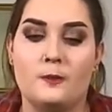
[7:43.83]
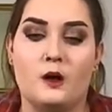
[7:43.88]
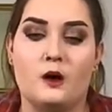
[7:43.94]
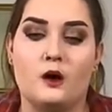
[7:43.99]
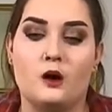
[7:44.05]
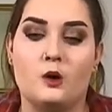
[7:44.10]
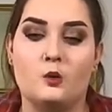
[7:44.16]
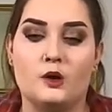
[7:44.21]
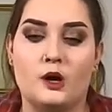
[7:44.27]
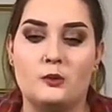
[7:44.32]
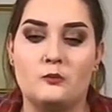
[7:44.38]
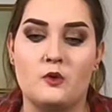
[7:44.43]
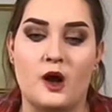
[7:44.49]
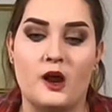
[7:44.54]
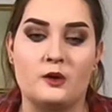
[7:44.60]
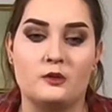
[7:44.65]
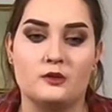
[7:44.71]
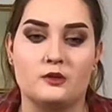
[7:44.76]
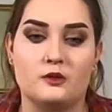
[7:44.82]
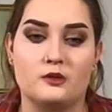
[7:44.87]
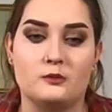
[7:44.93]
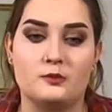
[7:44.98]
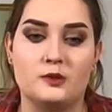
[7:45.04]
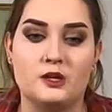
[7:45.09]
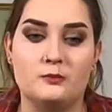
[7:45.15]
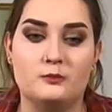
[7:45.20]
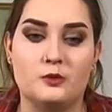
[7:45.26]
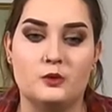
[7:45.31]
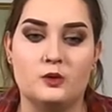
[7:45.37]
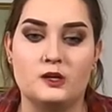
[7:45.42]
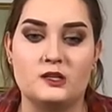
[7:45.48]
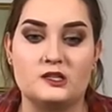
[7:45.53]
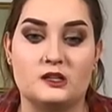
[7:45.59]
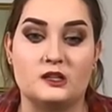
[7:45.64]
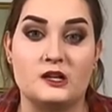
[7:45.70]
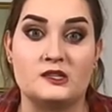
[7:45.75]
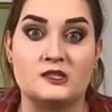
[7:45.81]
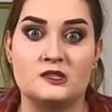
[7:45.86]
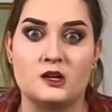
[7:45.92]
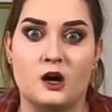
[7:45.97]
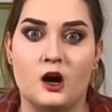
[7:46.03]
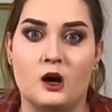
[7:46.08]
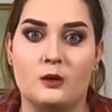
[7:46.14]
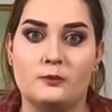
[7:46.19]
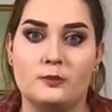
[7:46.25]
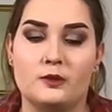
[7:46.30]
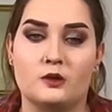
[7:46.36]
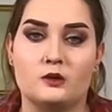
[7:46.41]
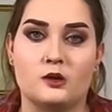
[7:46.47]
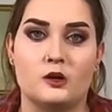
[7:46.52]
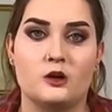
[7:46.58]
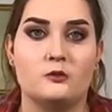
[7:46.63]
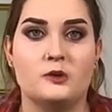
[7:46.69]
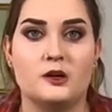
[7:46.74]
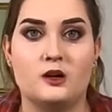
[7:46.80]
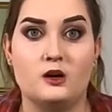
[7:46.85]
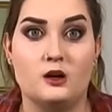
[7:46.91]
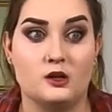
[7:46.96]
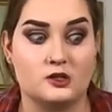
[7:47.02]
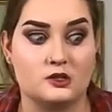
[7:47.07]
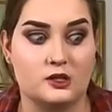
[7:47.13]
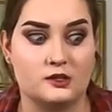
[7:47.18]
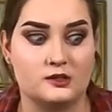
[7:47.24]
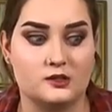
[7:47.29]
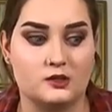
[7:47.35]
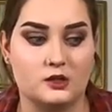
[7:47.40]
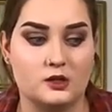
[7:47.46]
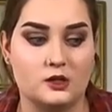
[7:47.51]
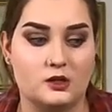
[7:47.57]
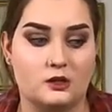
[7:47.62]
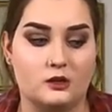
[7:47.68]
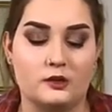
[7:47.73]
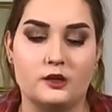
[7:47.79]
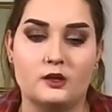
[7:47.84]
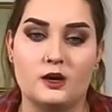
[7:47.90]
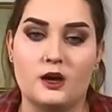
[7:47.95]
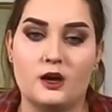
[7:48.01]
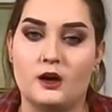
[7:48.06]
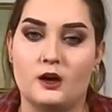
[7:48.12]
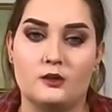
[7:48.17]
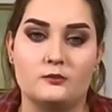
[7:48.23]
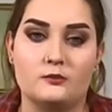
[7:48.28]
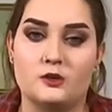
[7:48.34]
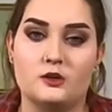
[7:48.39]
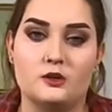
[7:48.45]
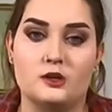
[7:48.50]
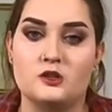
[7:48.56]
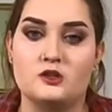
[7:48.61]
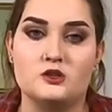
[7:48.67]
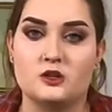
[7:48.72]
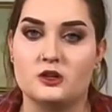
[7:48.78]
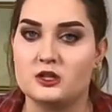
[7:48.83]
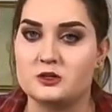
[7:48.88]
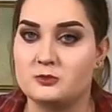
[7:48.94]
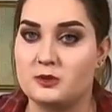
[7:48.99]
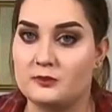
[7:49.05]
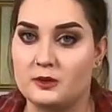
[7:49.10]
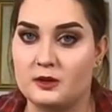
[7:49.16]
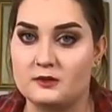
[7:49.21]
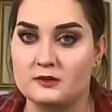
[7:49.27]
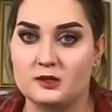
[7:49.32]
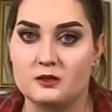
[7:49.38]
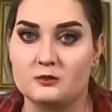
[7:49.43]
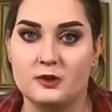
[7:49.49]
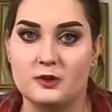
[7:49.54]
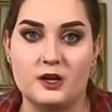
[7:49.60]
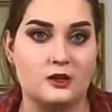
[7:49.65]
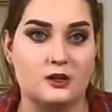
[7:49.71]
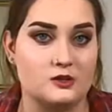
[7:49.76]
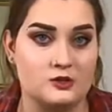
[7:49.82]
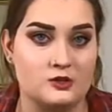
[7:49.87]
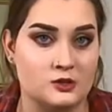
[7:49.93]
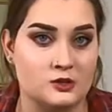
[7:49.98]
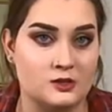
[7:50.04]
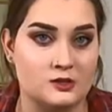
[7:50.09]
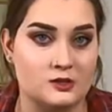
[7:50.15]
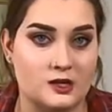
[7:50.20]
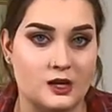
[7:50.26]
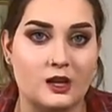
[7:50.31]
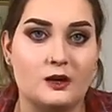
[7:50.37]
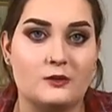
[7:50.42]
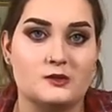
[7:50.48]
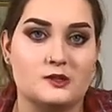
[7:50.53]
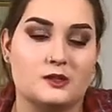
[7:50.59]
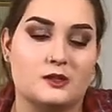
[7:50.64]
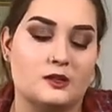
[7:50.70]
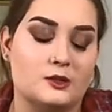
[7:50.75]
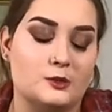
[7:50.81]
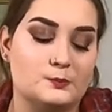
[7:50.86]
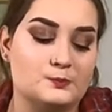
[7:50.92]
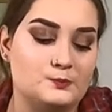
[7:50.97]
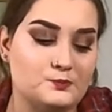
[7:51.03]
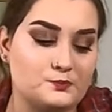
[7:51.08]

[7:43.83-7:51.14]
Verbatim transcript: Uh, when I'm riding with other people until I stop and they're like, oh my gosh, that's a girl. Yeah, but you didn't judge me when I was on the bike because you couldn't tell I was a girl.